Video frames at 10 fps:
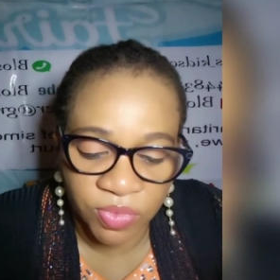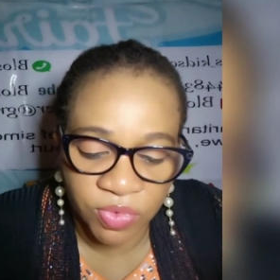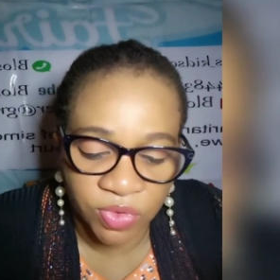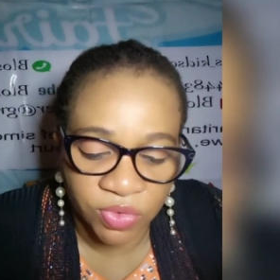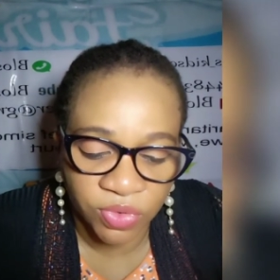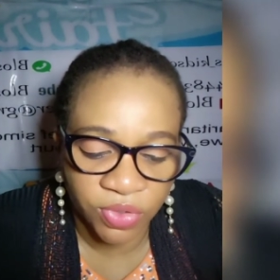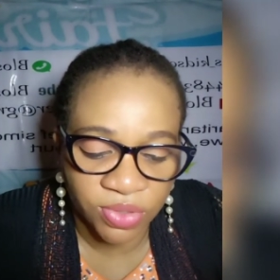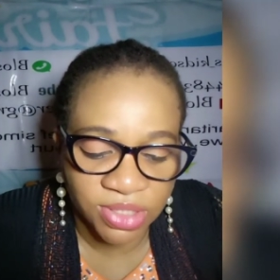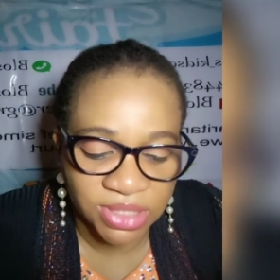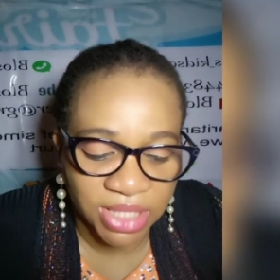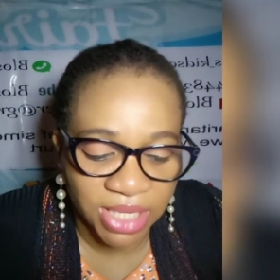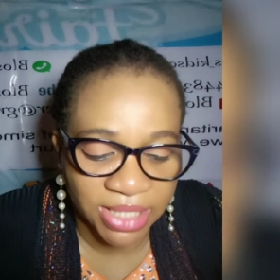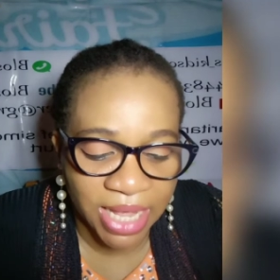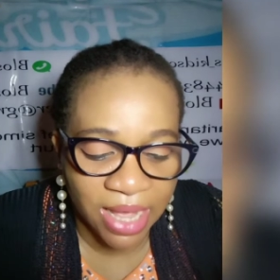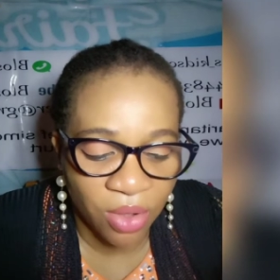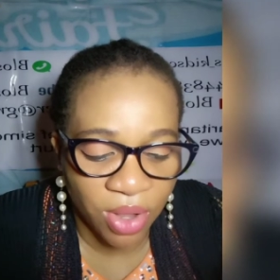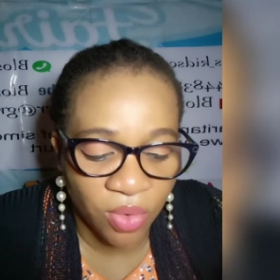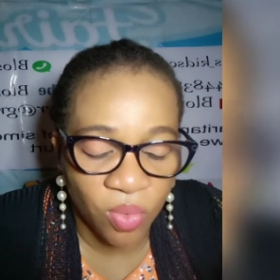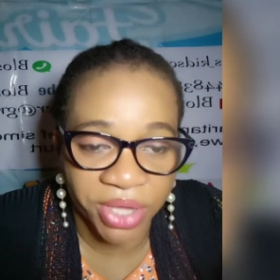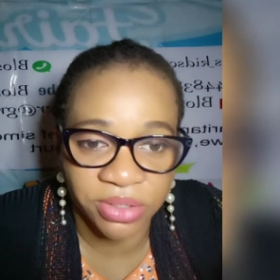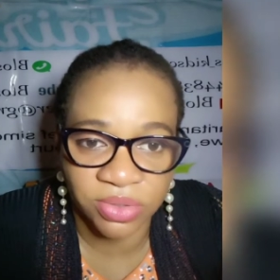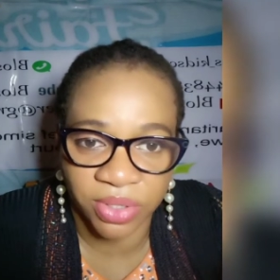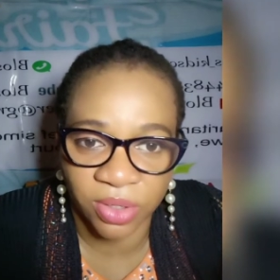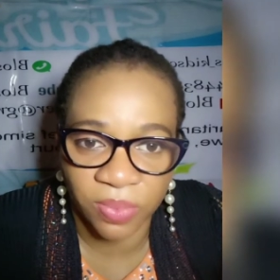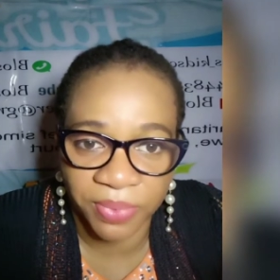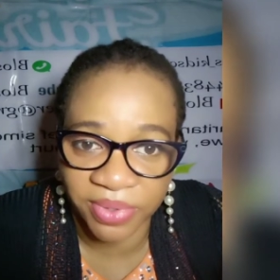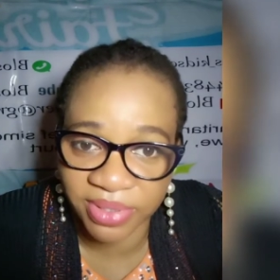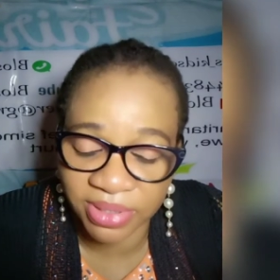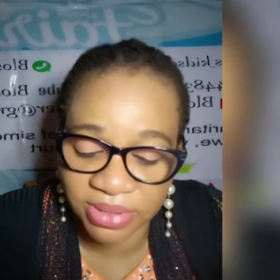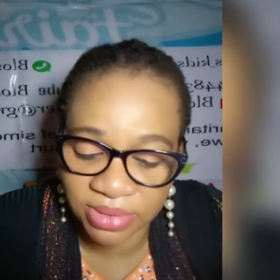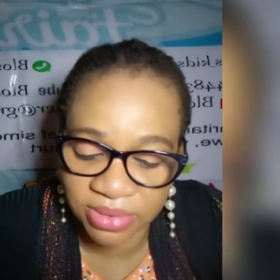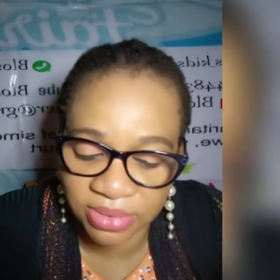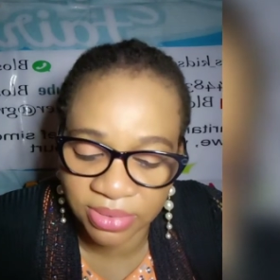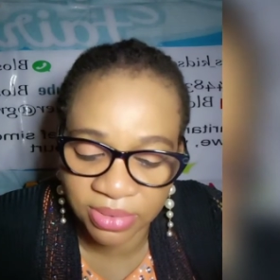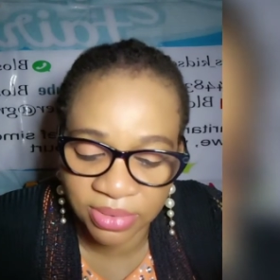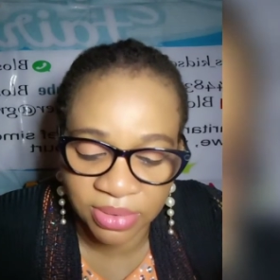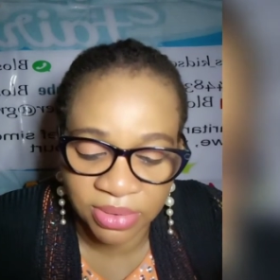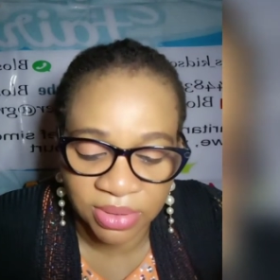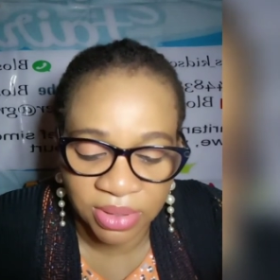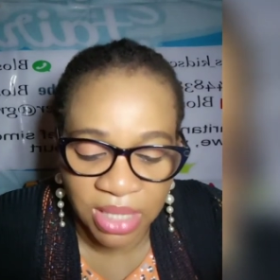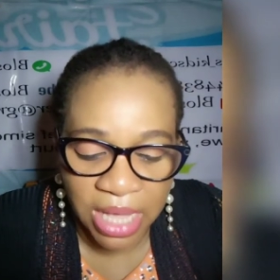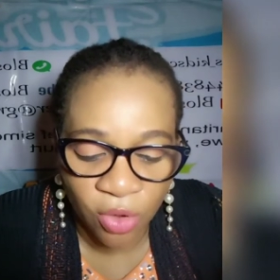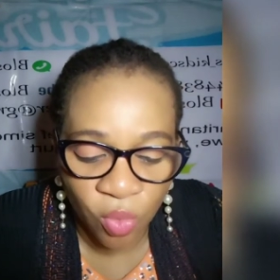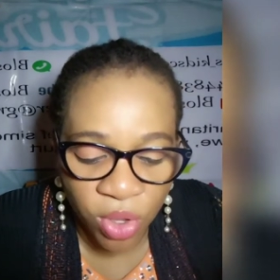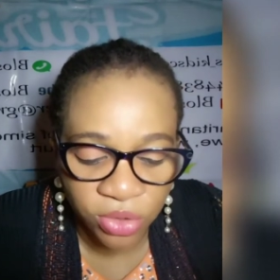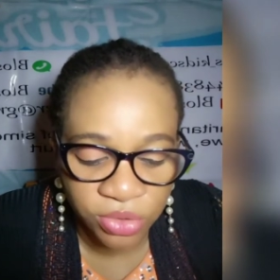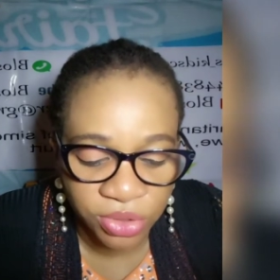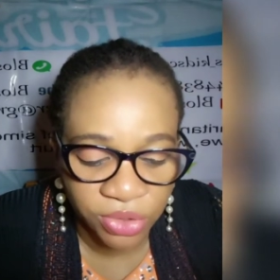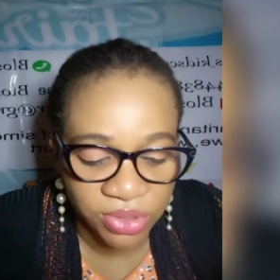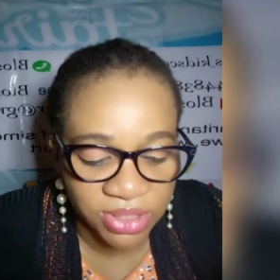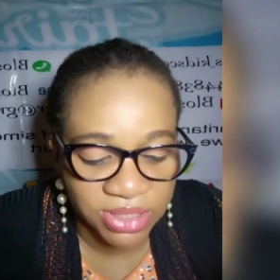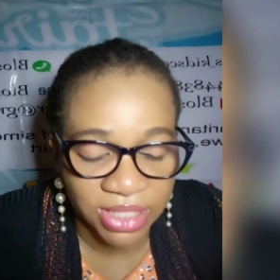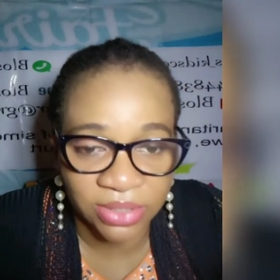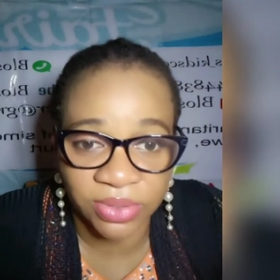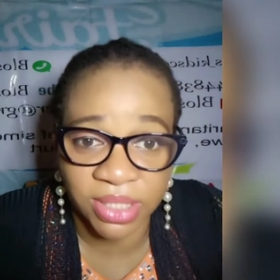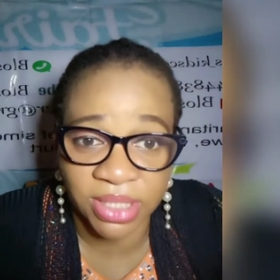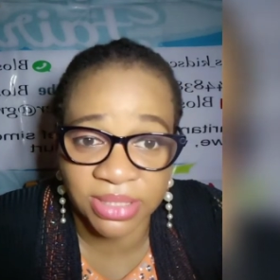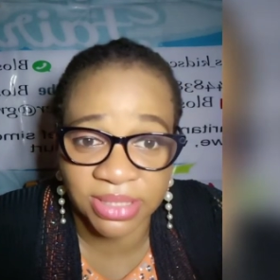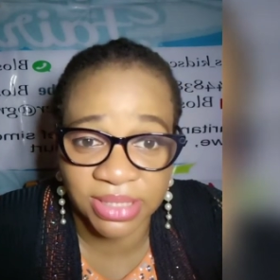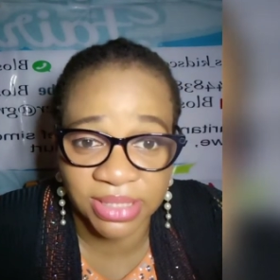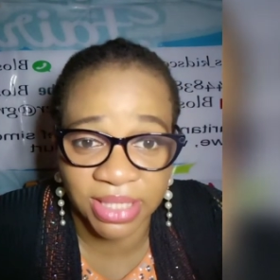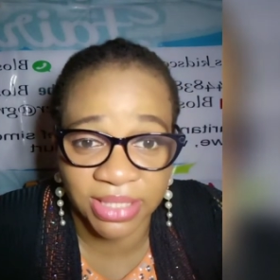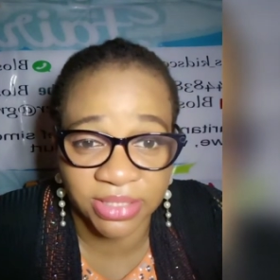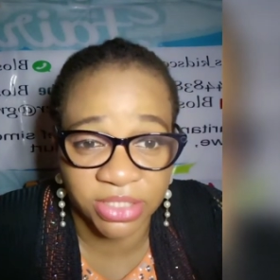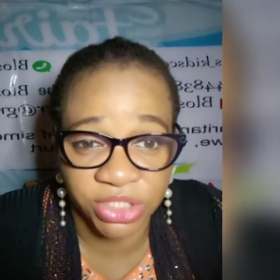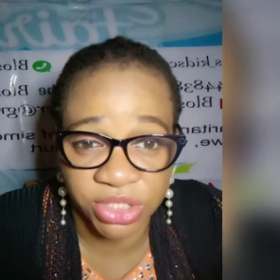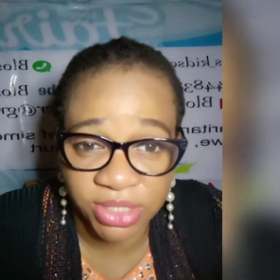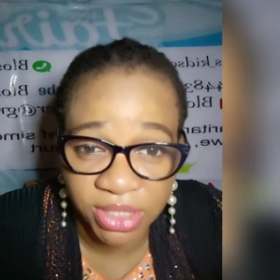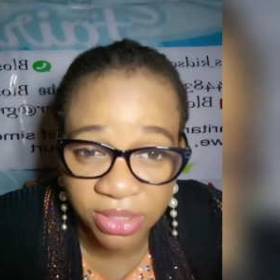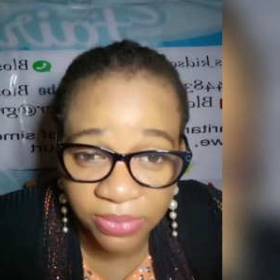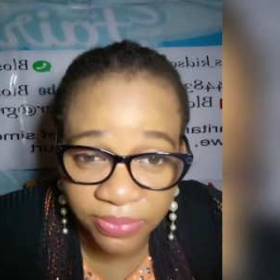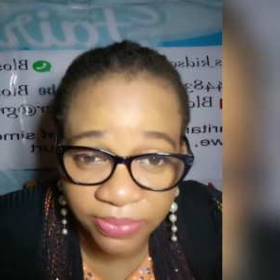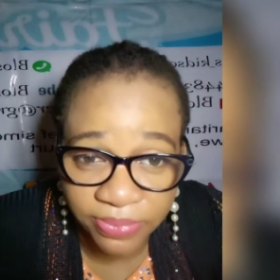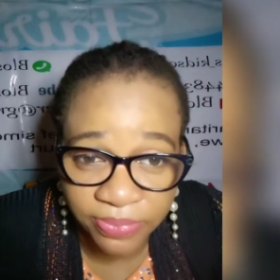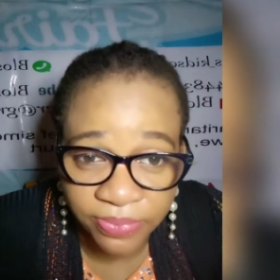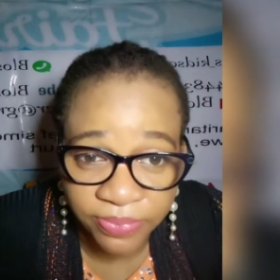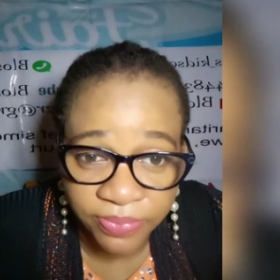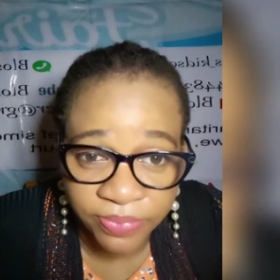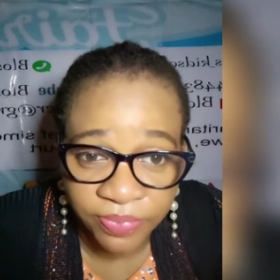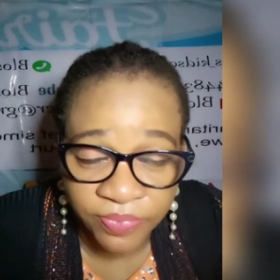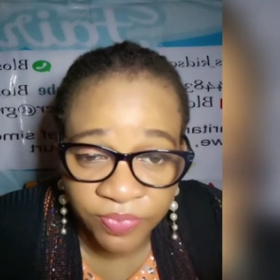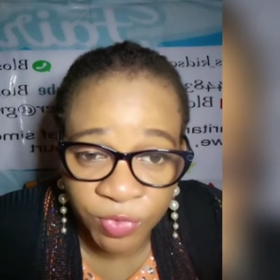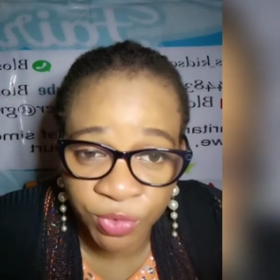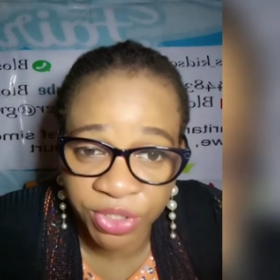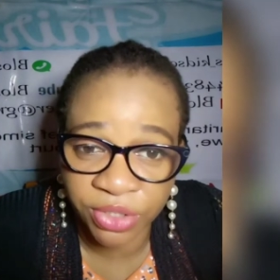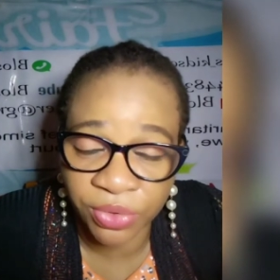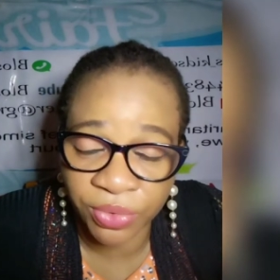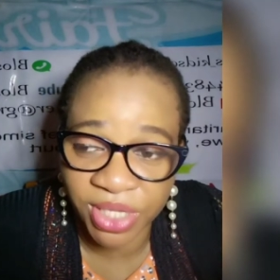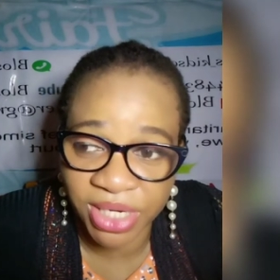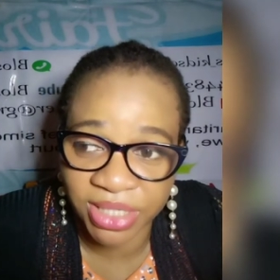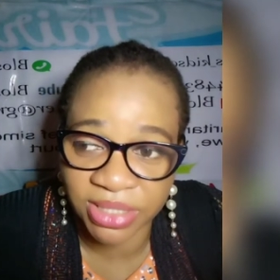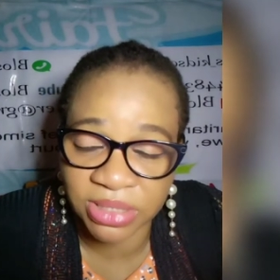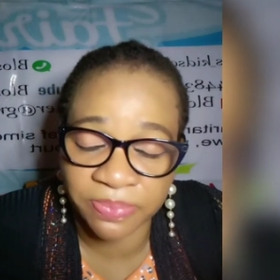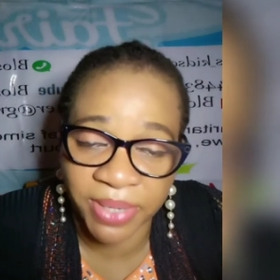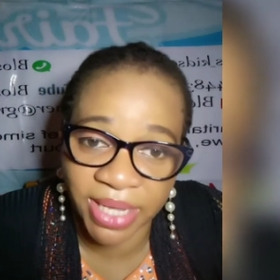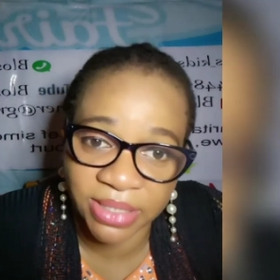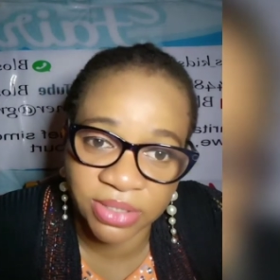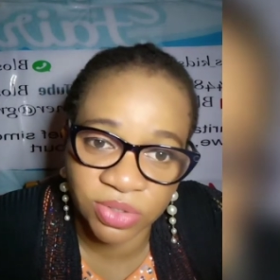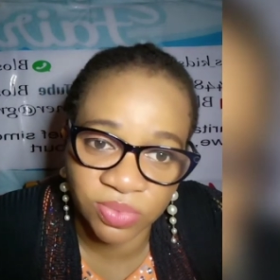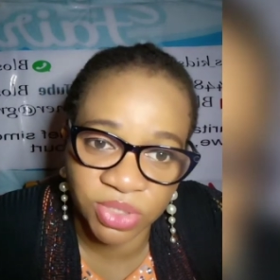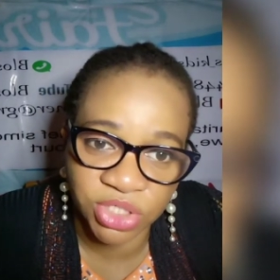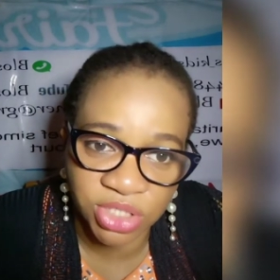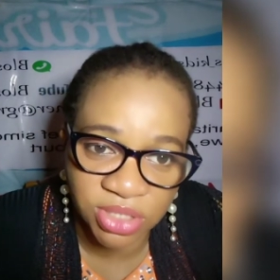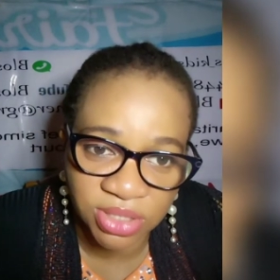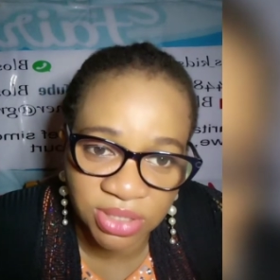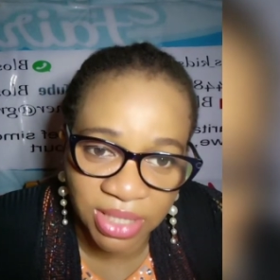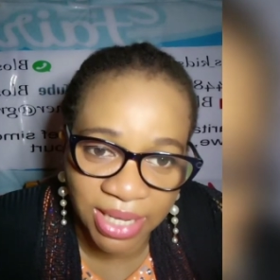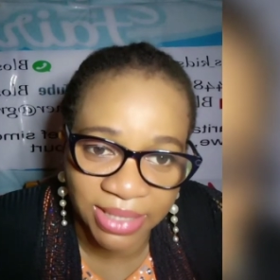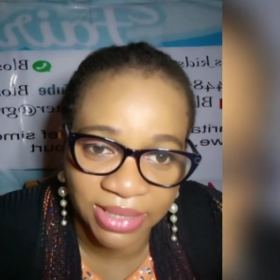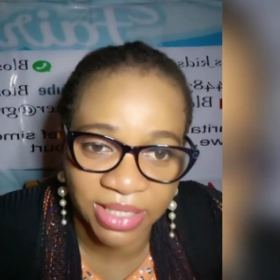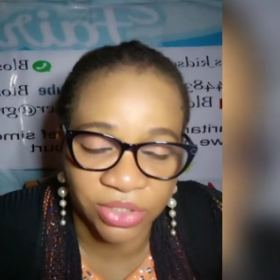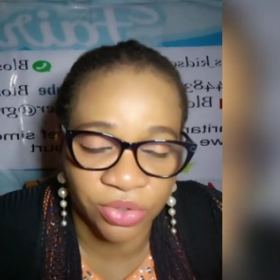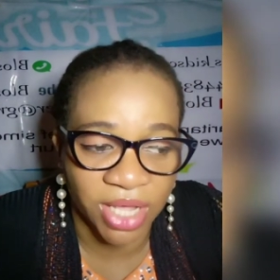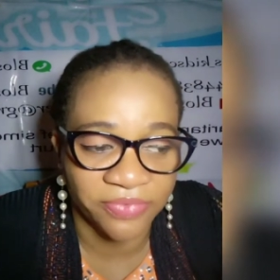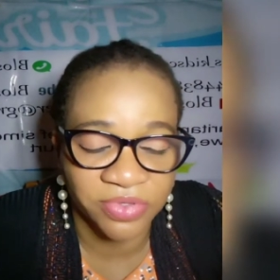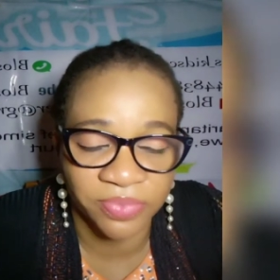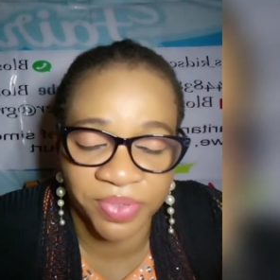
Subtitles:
Do they understand how and why to help others? How well do they understand honesty and cheating? Do they know that it is bad to cheat and that you have to be